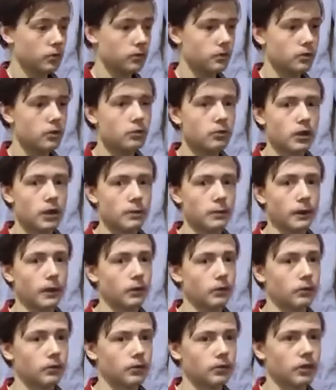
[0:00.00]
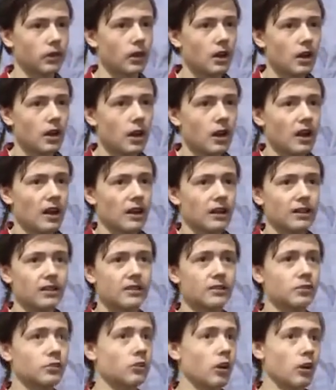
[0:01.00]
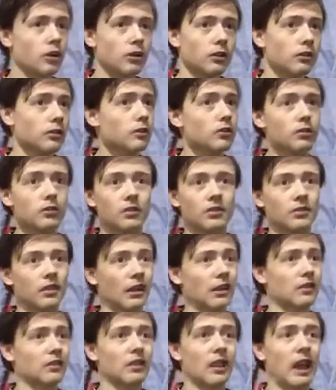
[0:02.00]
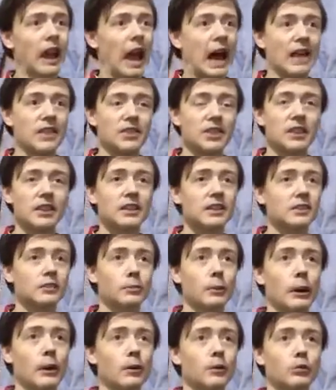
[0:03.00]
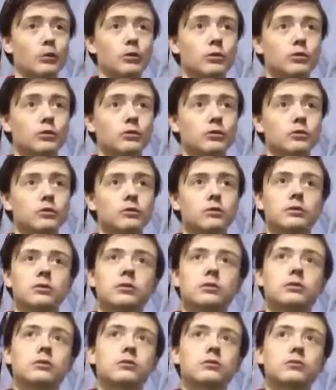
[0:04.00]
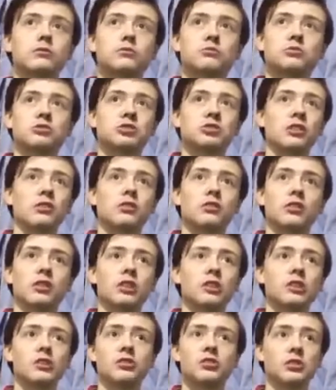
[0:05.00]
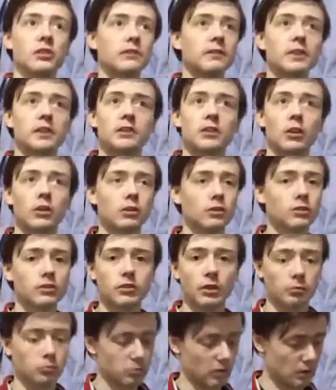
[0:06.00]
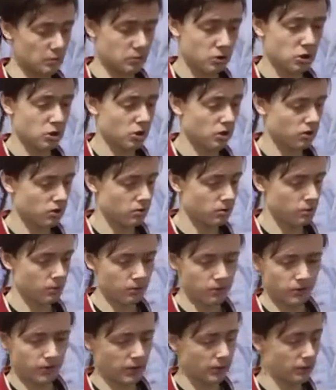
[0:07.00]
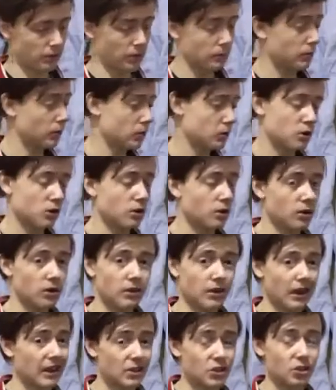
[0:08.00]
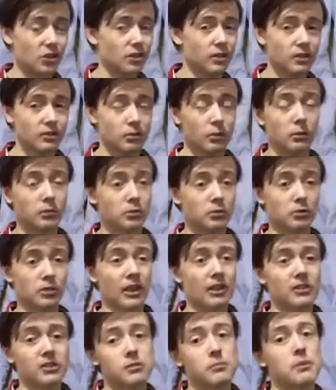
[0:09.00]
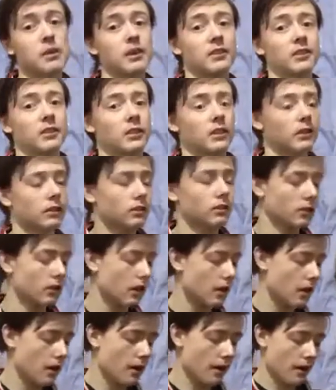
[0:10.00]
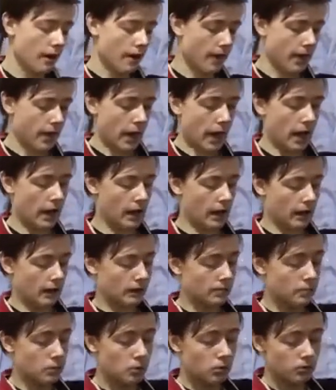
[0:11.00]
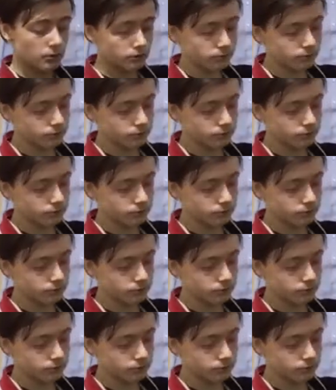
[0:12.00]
UK pounds. Dollars, I think it's about $60, $70. I'm sure. I'm not sure actually. I'm just estimating this. But